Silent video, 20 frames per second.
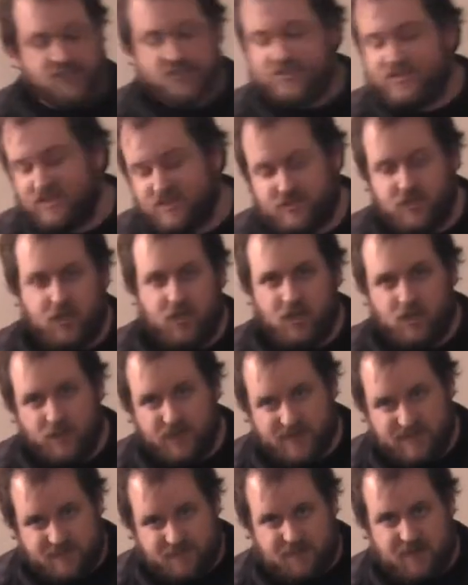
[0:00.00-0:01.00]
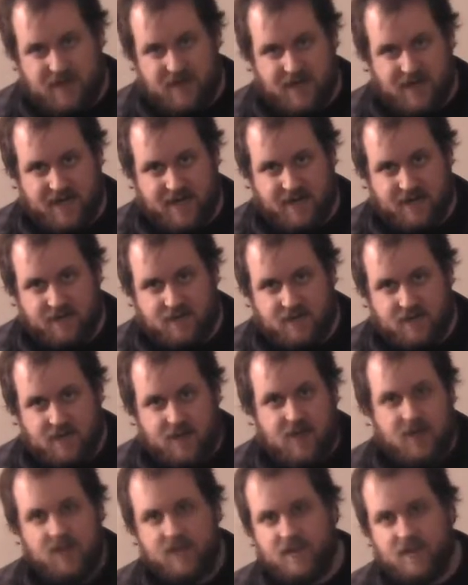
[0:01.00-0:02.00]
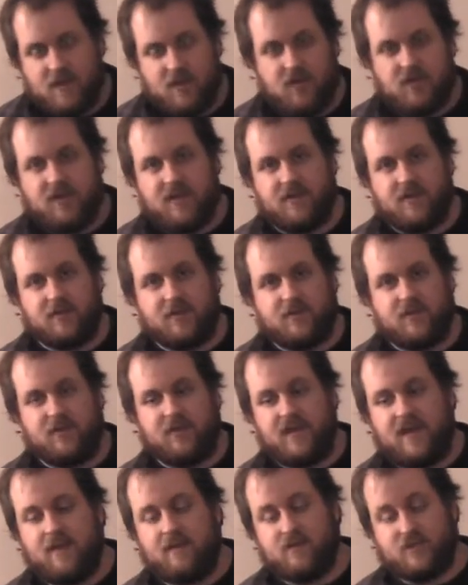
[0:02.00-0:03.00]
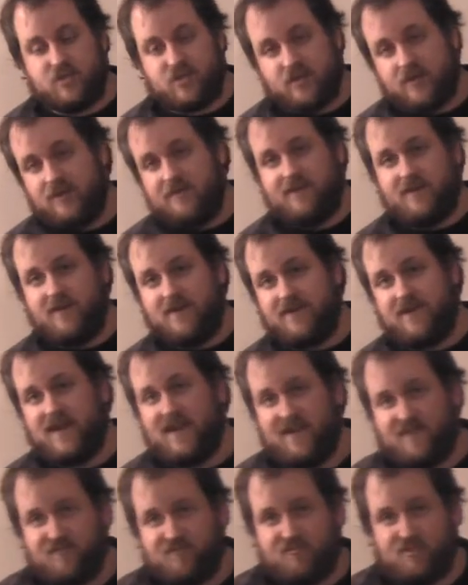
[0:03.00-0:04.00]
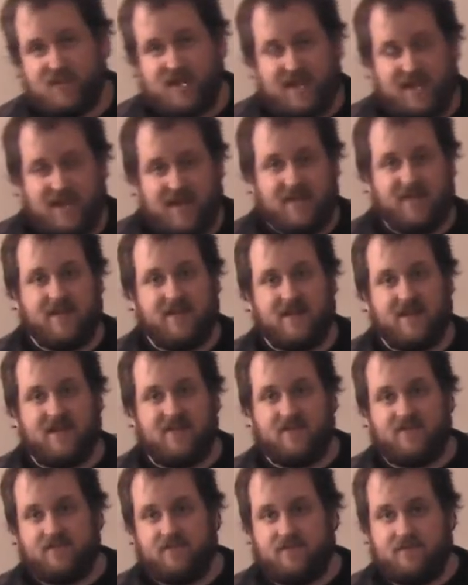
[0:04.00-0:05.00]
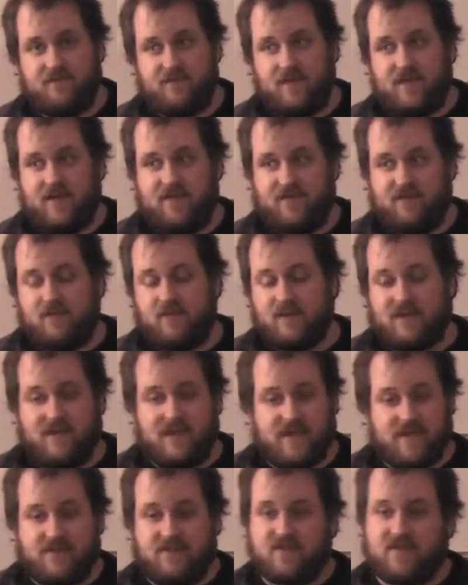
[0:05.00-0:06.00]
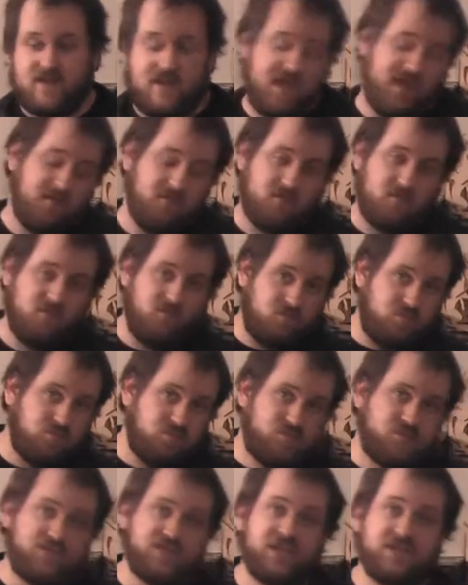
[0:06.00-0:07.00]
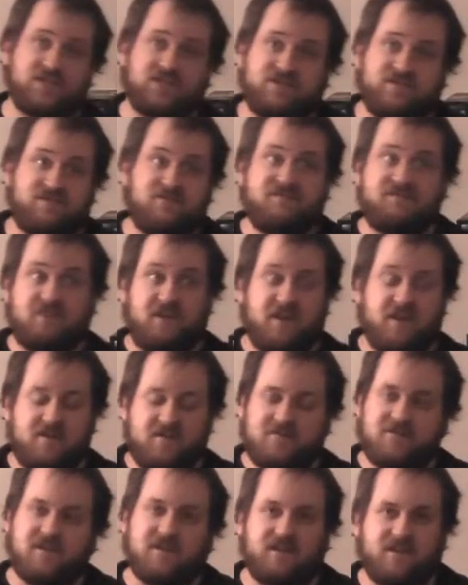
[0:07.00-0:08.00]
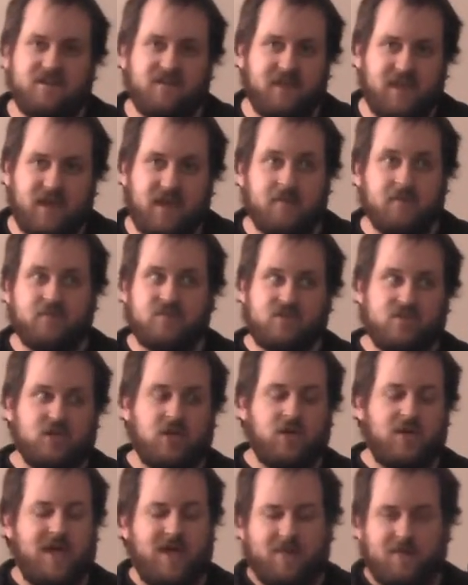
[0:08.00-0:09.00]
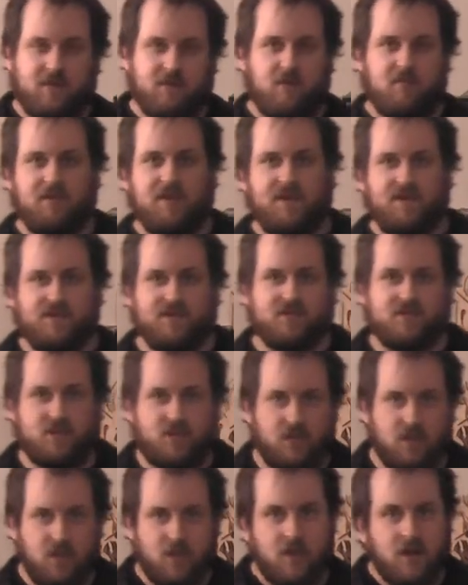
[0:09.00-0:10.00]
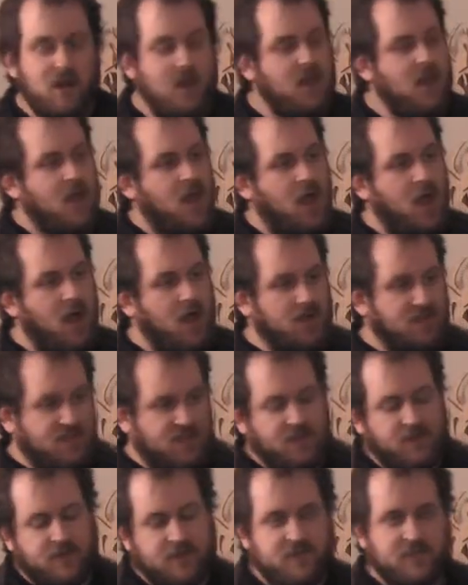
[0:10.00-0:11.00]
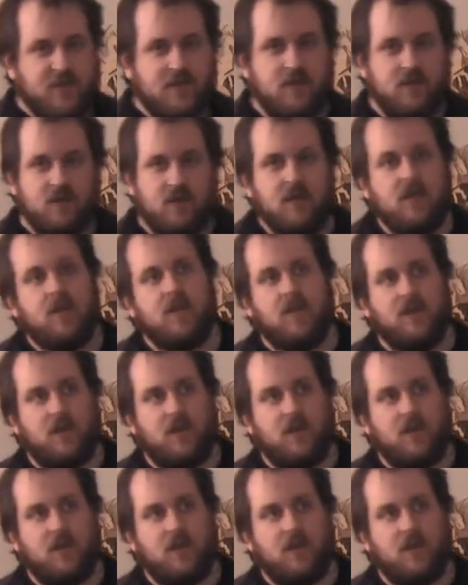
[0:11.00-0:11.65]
just a solo experience, the only other 2 games so far that I've played that have given me that same just fun feeling that I'm so happy to be playing the solo are Thunderstone,